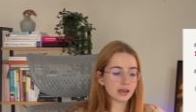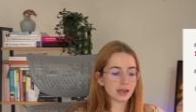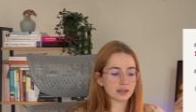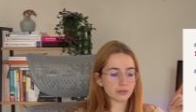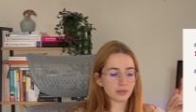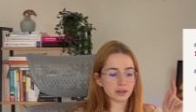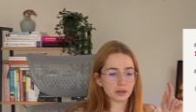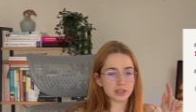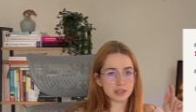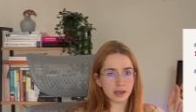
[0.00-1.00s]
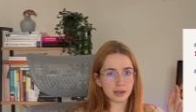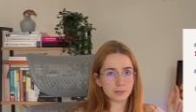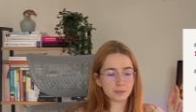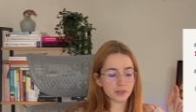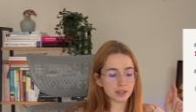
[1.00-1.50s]
and the value is a.
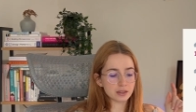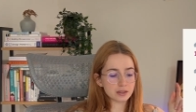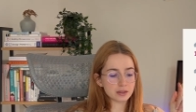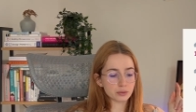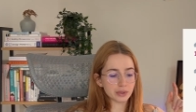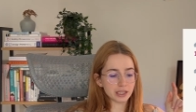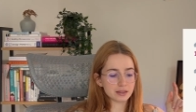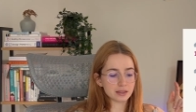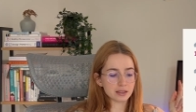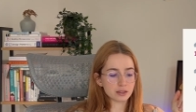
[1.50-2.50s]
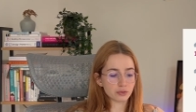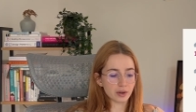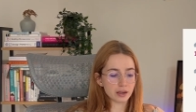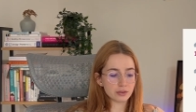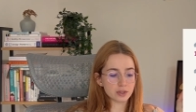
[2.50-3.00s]
And this reads as 5